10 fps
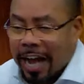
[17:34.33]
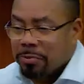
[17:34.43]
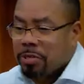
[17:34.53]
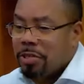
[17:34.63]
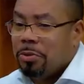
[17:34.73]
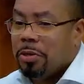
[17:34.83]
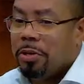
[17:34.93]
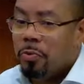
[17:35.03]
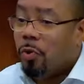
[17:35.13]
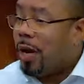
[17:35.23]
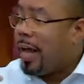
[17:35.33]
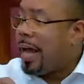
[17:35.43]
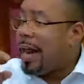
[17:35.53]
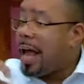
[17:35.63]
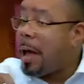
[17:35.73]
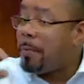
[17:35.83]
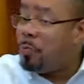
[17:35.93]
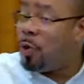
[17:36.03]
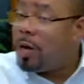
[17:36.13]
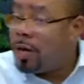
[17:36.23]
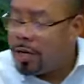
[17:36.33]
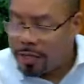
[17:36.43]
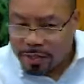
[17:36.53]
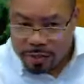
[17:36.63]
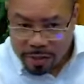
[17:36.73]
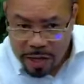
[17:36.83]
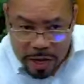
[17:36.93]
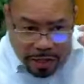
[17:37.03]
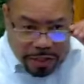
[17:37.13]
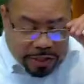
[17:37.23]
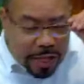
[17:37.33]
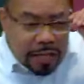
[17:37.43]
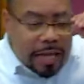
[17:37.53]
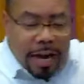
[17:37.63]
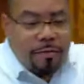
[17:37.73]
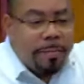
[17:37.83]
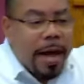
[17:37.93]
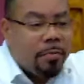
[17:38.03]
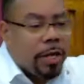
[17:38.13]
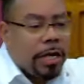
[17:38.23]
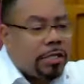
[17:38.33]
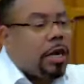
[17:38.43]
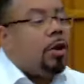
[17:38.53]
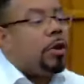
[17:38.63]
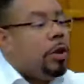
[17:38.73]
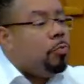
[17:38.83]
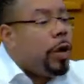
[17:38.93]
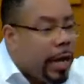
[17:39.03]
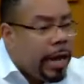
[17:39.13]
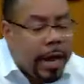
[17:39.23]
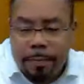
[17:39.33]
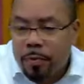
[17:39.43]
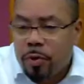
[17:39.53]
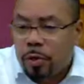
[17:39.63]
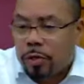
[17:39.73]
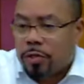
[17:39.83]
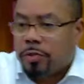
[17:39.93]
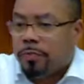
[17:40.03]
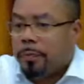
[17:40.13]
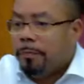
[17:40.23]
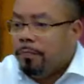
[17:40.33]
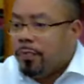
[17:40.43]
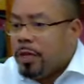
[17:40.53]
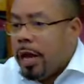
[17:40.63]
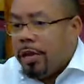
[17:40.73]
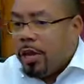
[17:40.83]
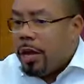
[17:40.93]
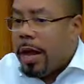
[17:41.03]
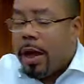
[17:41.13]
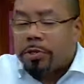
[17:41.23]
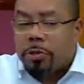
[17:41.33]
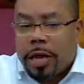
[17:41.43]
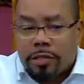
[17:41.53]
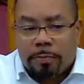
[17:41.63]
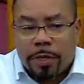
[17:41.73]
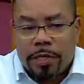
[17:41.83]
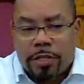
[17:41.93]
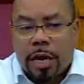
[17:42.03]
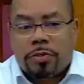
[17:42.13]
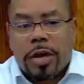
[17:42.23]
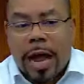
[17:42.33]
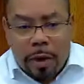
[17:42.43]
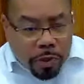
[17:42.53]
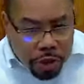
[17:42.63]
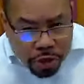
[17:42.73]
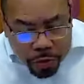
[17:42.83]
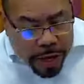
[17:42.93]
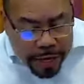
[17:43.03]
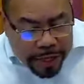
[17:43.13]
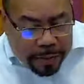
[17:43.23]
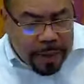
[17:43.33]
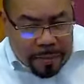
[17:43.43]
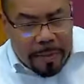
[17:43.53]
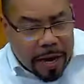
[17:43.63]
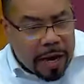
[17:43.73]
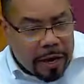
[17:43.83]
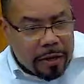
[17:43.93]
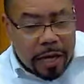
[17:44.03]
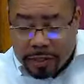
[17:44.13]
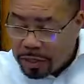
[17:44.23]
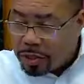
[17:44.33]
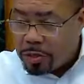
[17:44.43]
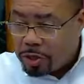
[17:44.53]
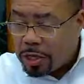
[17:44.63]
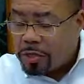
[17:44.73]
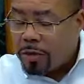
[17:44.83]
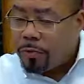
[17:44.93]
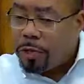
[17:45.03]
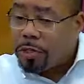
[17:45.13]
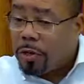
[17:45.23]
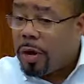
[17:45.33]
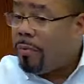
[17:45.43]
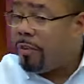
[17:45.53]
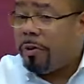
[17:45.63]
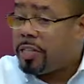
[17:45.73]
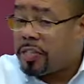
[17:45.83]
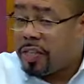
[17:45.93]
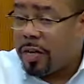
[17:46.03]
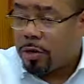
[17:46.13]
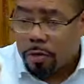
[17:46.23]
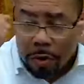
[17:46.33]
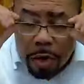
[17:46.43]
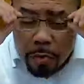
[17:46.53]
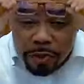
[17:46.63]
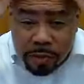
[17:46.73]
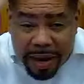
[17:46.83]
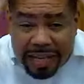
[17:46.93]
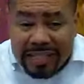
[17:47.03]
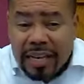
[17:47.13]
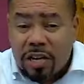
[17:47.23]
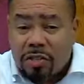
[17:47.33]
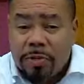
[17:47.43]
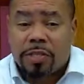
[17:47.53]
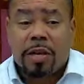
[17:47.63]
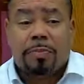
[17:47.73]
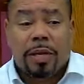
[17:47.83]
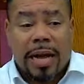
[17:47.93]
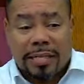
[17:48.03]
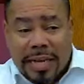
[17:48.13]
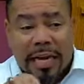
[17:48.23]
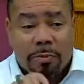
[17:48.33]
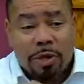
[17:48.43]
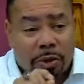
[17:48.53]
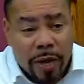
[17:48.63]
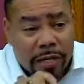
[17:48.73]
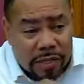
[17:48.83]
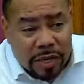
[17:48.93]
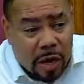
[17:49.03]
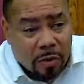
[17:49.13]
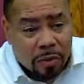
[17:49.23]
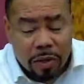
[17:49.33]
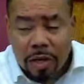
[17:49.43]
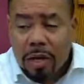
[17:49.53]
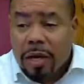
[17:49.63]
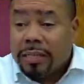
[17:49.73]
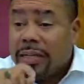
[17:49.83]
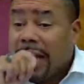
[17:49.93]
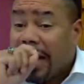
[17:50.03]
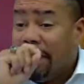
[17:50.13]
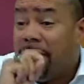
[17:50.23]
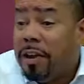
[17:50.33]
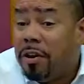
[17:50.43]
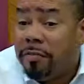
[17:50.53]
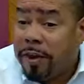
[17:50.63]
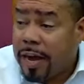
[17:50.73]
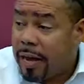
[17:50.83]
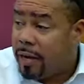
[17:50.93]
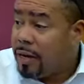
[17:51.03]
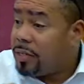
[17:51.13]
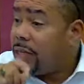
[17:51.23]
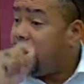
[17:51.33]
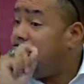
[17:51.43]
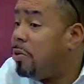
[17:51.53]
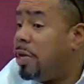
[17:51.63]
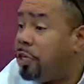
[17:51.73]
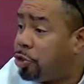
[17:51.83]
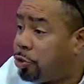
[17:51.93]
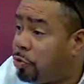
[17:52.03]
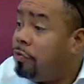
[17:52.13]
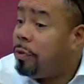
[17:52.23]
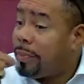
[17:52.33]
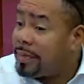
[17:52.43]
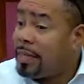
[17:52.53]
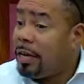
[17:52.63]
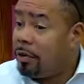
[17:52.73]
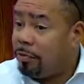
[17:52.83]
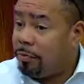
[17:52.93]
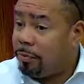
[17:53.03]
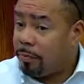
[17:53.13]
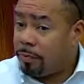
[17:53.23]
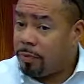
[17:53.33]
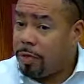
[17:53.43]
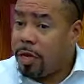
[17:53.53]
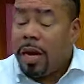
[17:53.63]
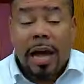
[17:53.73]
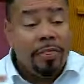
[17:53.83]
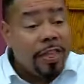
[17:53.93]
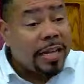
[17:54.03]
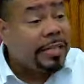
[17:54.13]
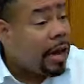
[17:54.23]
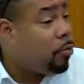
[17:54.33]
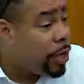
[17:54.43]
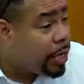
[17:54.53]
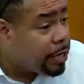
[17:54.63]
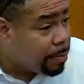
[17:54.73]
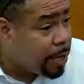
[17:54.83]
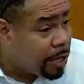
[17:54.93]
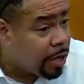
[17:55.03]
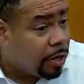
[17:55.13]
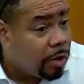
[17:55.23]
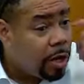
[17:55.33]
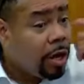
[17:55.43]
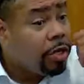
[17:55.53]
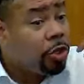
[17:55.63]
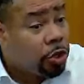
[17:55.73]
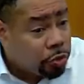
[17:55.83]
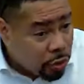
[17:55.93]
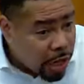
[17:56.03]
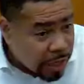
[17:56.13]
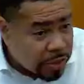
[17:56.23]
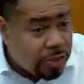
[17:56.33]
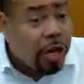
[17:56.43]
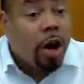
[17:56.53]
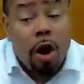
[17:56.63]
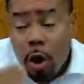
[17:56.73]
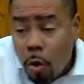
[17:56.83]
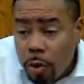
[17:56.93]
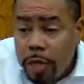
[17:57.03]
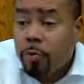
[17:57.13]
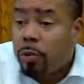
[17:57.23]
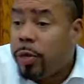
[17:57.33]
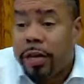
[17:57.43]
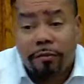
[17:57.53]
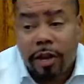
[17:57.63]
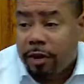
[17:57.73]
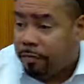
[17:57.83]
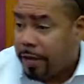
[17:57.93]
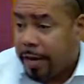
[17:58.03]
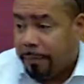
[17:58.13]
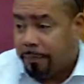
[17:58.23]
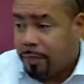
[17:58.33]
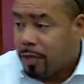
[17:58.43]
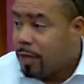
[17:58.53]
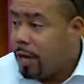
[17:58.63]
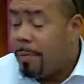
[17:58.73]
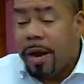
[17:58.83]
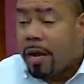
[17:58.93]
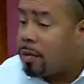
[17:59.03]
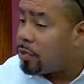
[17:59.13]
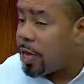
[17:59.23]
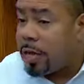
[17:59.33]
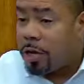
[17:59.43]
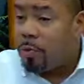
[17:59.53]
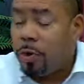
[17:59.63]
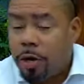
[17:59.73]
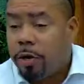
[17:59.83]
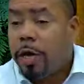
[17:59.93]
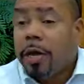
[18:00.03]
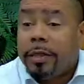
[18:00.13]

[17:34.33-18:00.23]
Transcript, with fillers: Absolutely. What had happened was. Just think that everybody, when they talk, what had happened was. And, and I was, as a police officer, I was trained in my mind, as I told y'all several weeks ago, I'm very cynical. When somebody tells me something, I take it with a grain of salt until I can verify it, till I know that it's true for myself. And that's how we need to be, y'all. Trust only what we can verify. I'm not going to take your word.